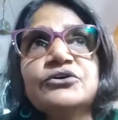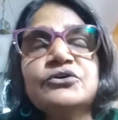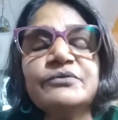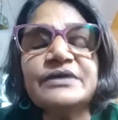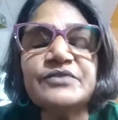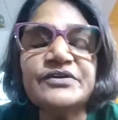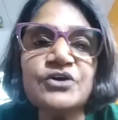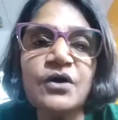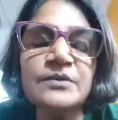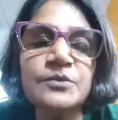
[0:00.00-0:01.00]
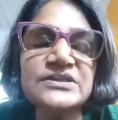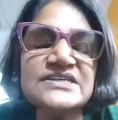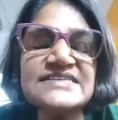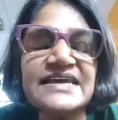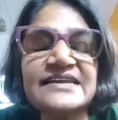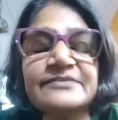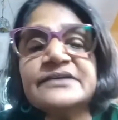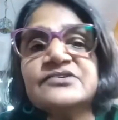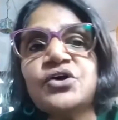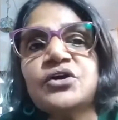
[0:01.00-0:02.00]
know when we talk about this
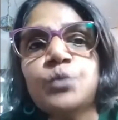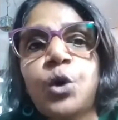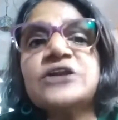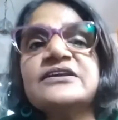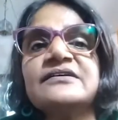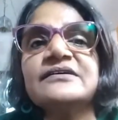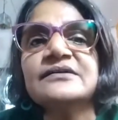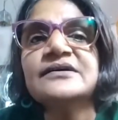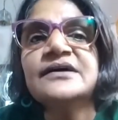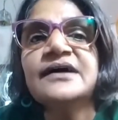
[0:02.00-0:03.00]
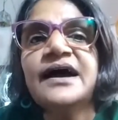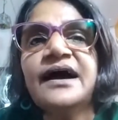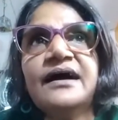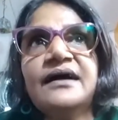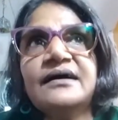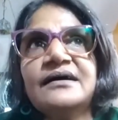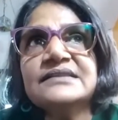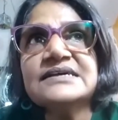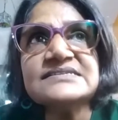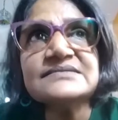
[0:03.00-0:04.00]
element called water uh,
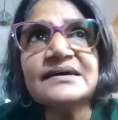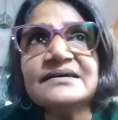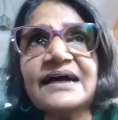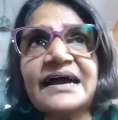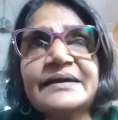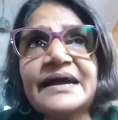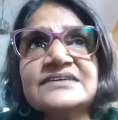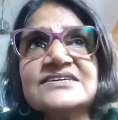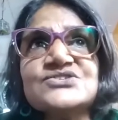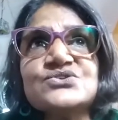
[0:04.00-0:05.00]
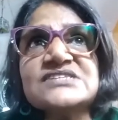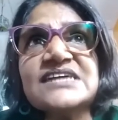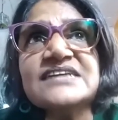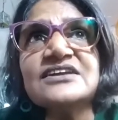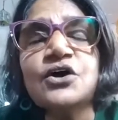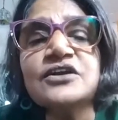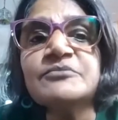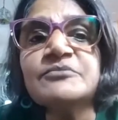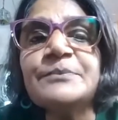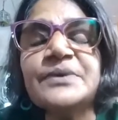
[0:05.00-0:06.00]
this uh, I, I associate a lot of
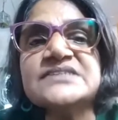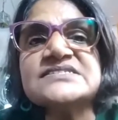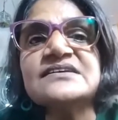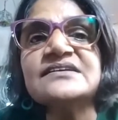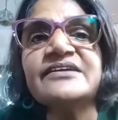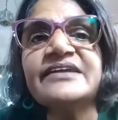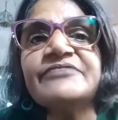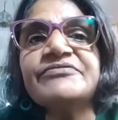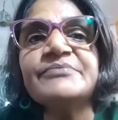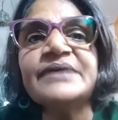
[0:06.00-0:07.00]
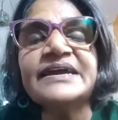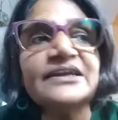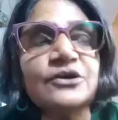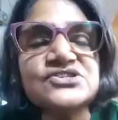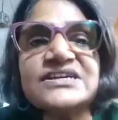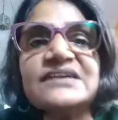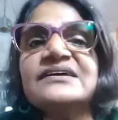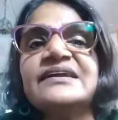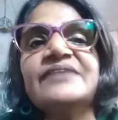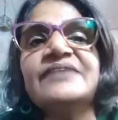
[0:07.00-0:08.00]
my personal grief, my ecological
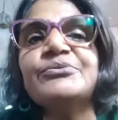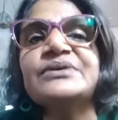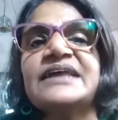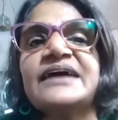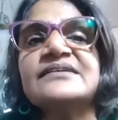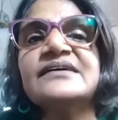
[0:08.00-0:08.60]
grief with that,